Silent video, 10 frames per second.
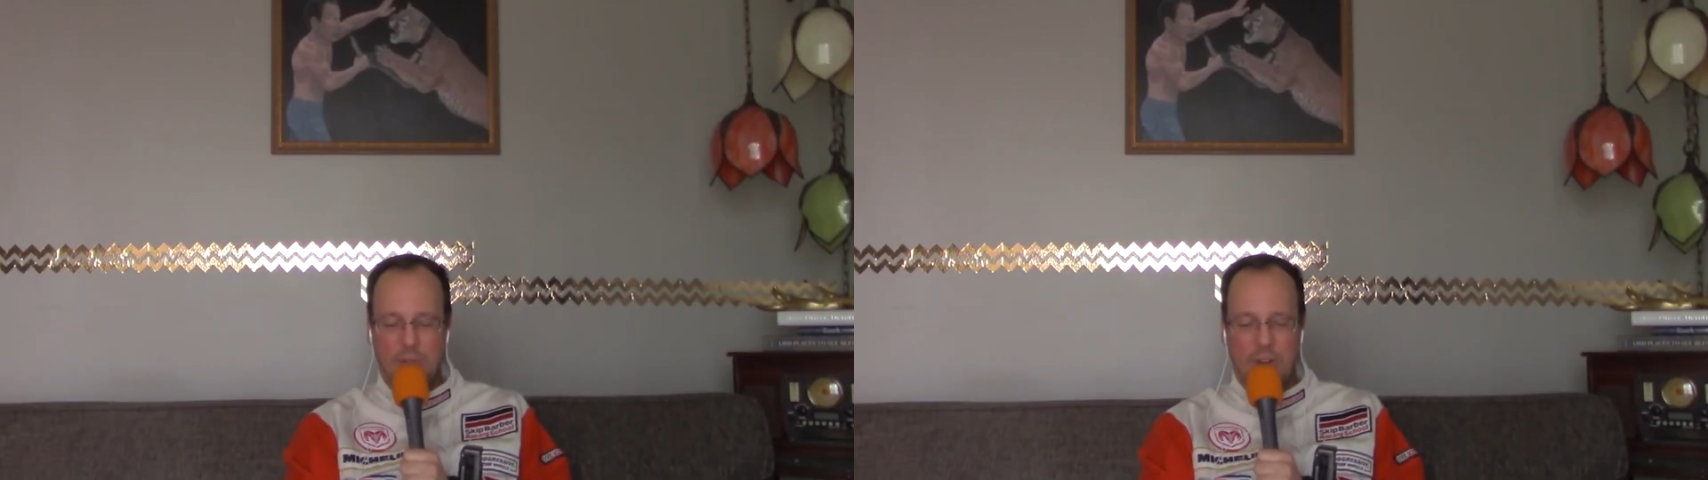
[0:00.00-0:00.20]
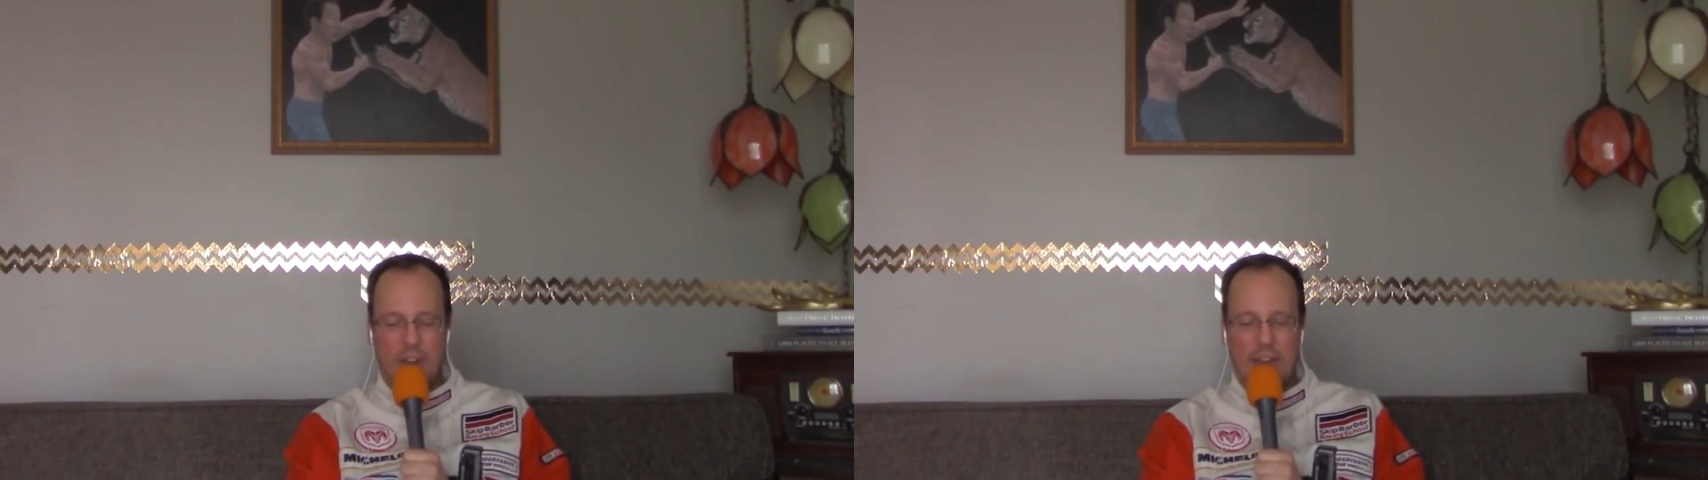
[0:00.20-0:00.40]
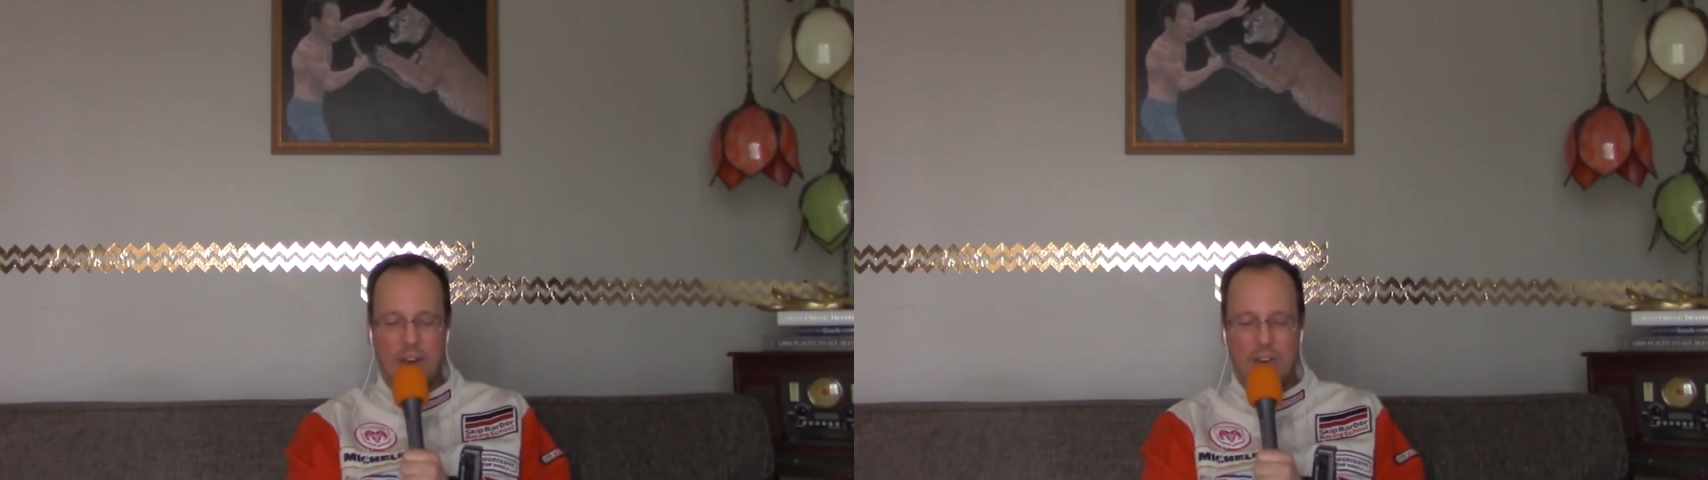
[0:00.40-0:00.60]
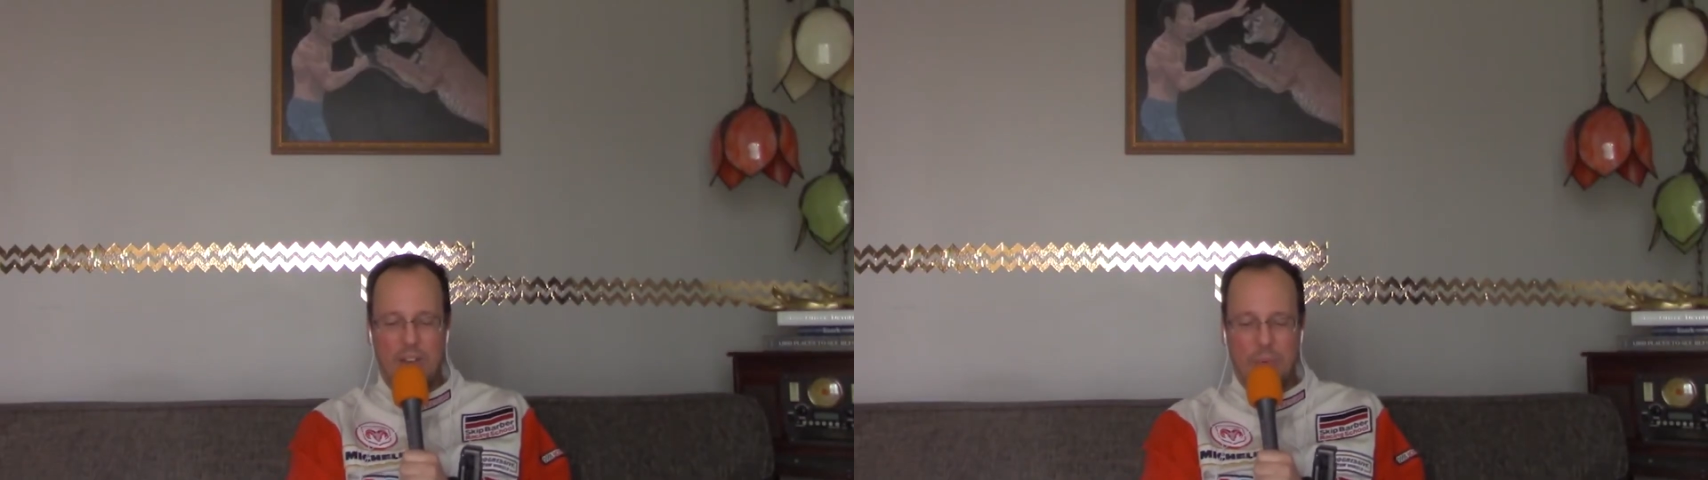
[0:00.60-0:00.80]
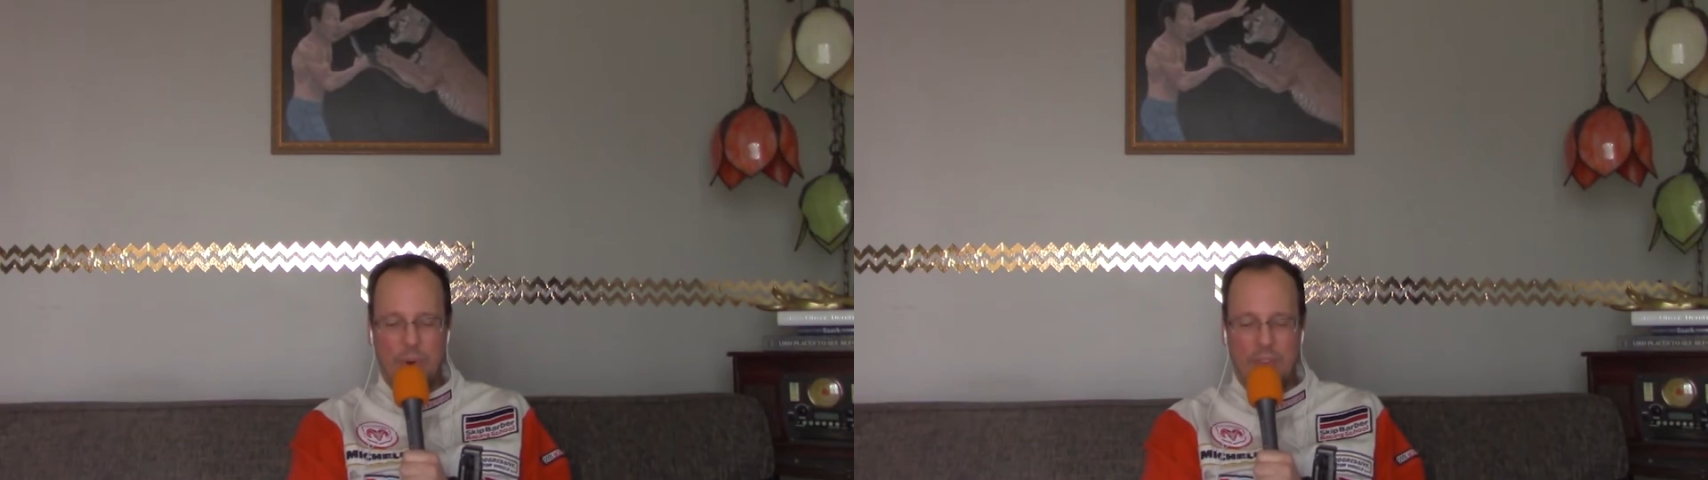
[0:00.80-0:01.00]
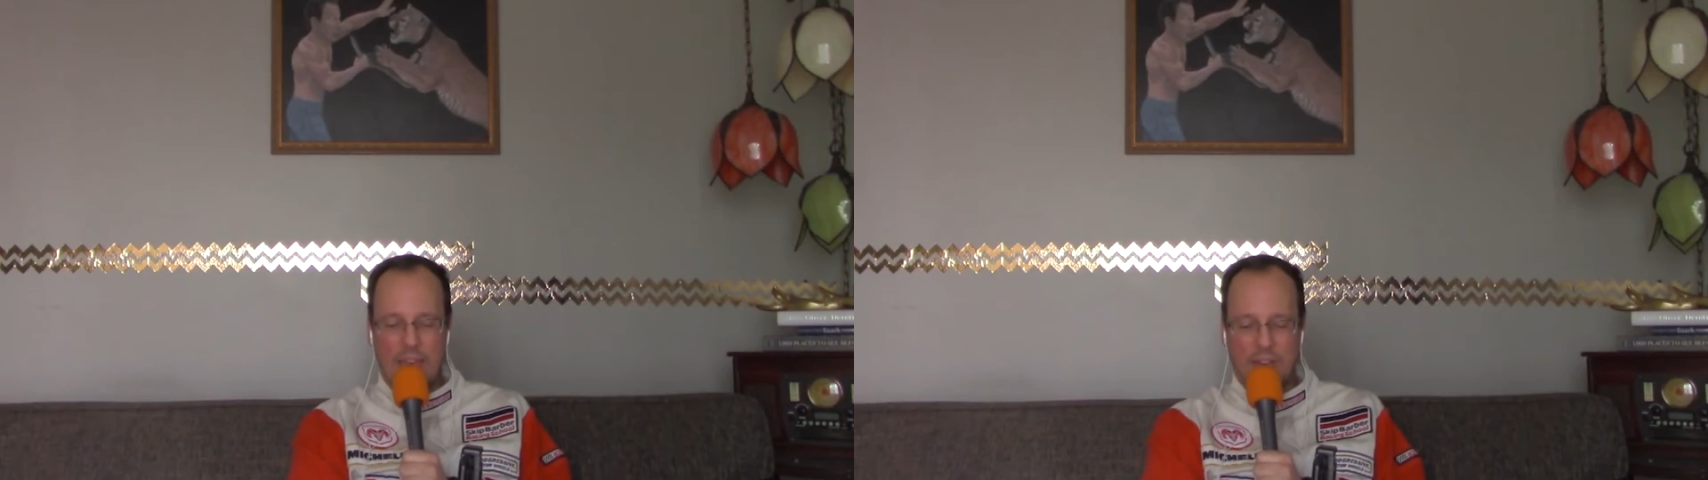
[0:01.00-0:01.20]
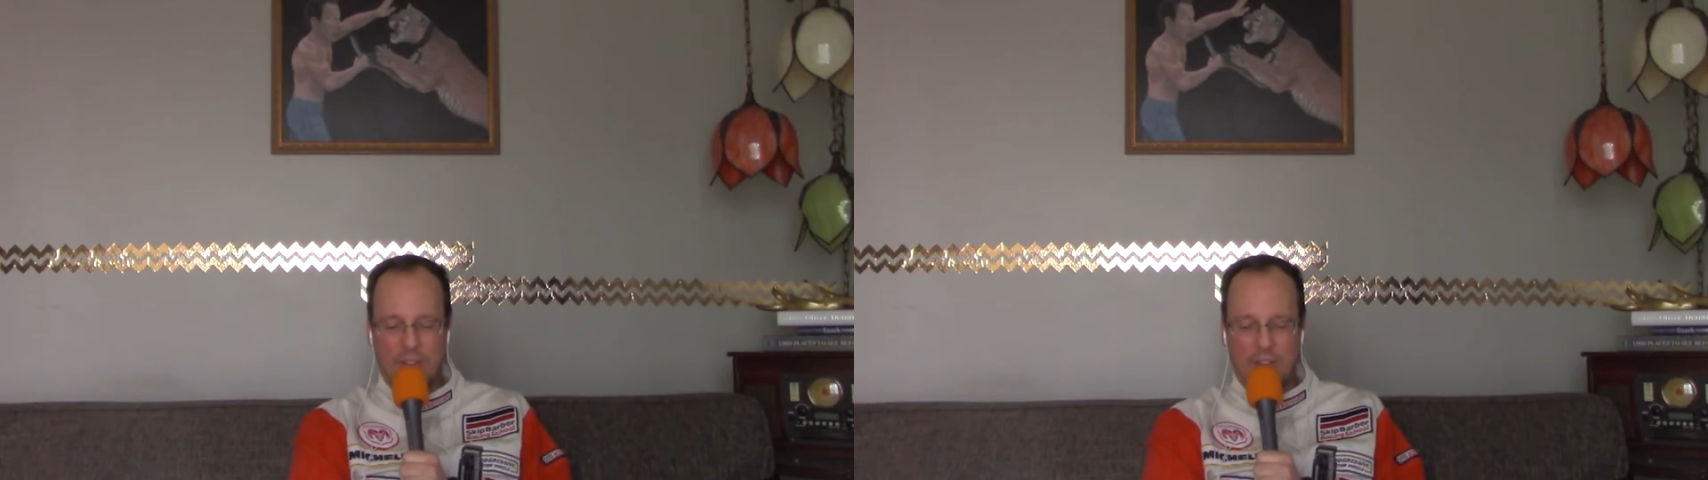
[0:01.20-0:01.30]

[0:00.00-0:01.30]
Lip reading: you're in an area where they have a